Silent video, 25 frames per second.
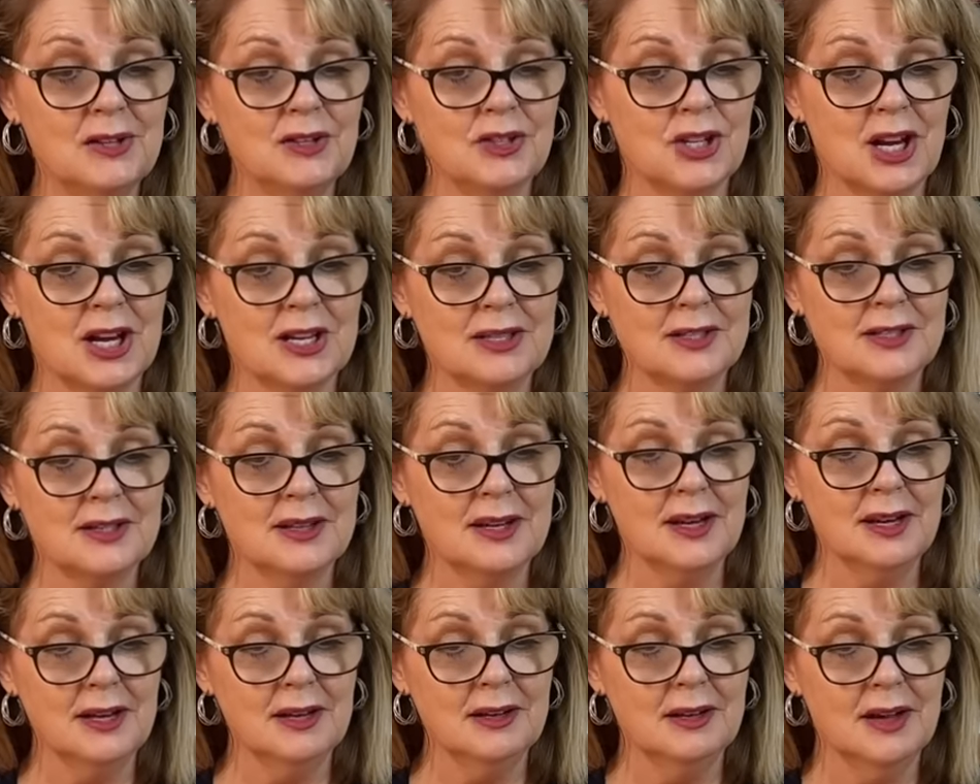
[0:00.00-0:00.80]

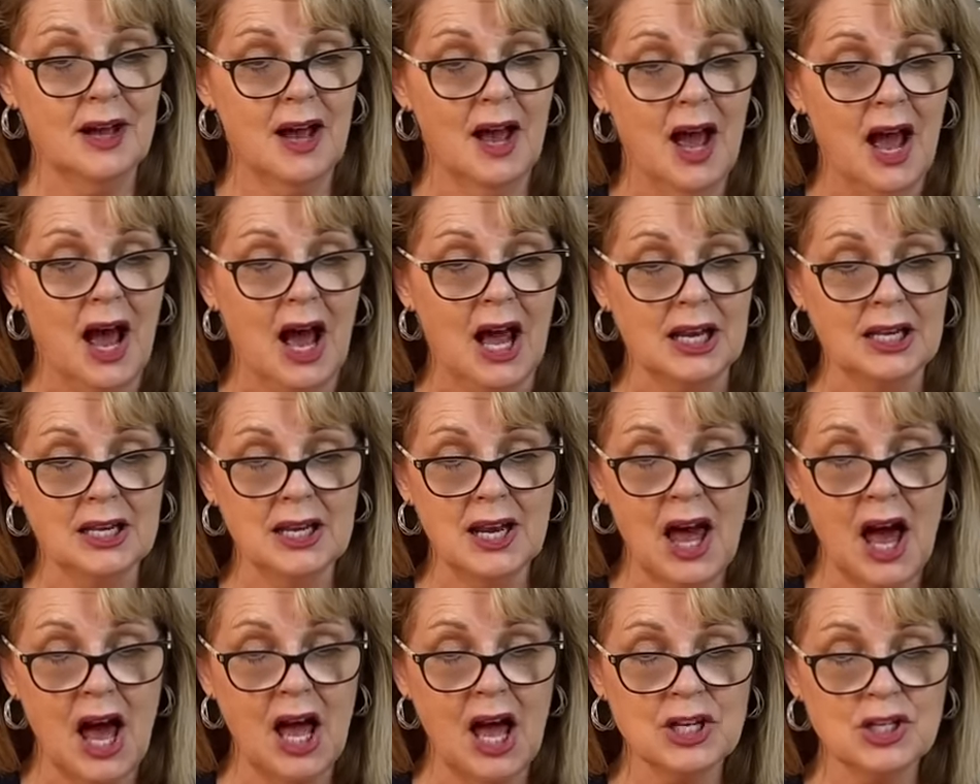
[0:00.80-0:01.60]
Jessie, a
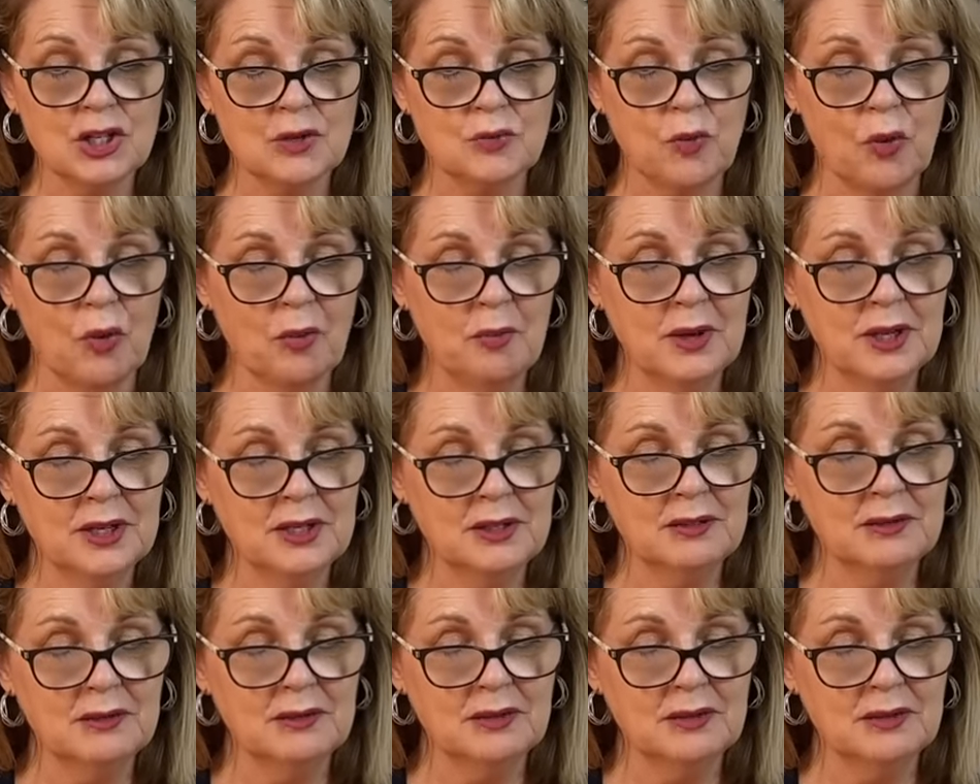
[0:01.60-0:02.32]
large woman